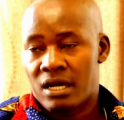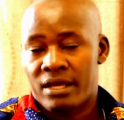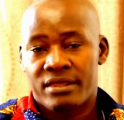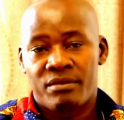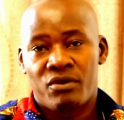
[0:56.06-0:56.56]

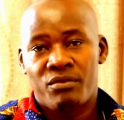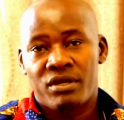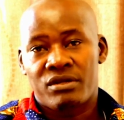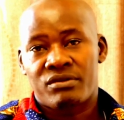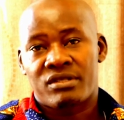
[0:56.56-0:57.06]
And the
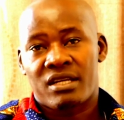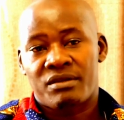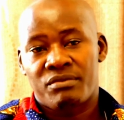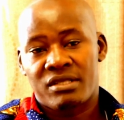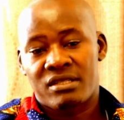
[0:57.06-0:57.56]
moment you
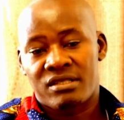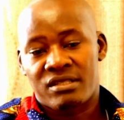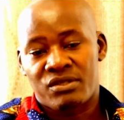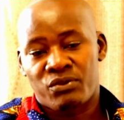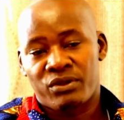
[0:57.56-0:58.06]
start
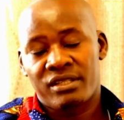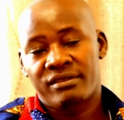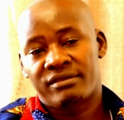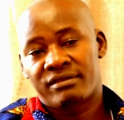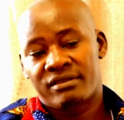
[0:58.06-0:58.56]
businesses
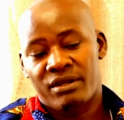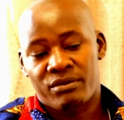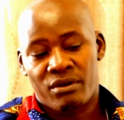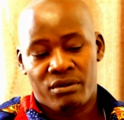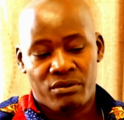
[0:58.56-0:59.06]
with the
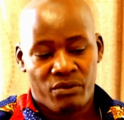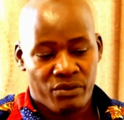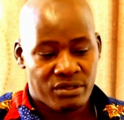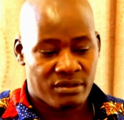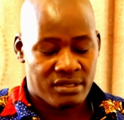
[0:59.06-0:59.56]
wrong
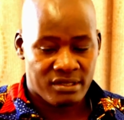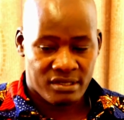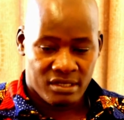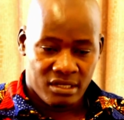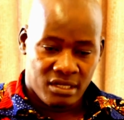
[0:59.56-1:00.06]

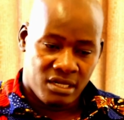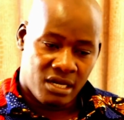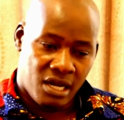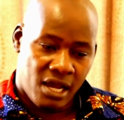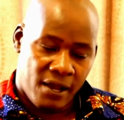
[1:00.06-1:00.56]
reasons,
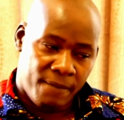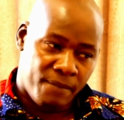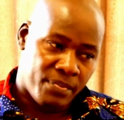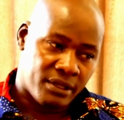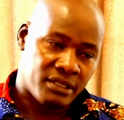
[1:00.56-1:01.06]

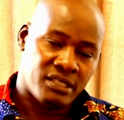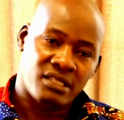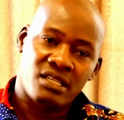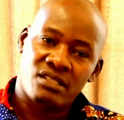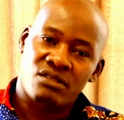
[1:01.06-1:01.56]
the
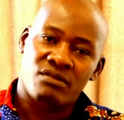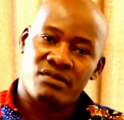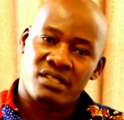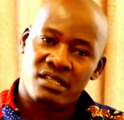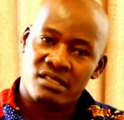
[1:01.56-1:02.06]
chances
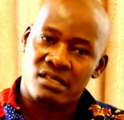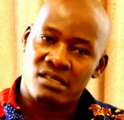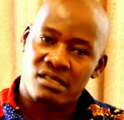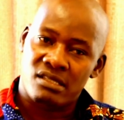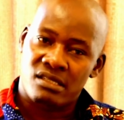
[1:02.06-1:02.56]
of
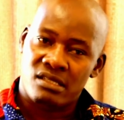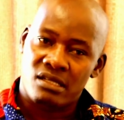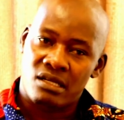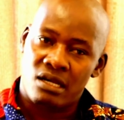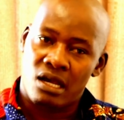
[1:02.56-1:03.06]
success
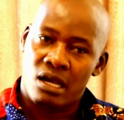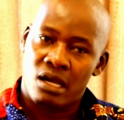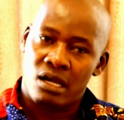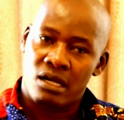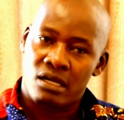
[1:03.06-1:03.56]

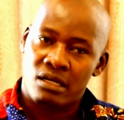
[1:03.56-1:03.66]
are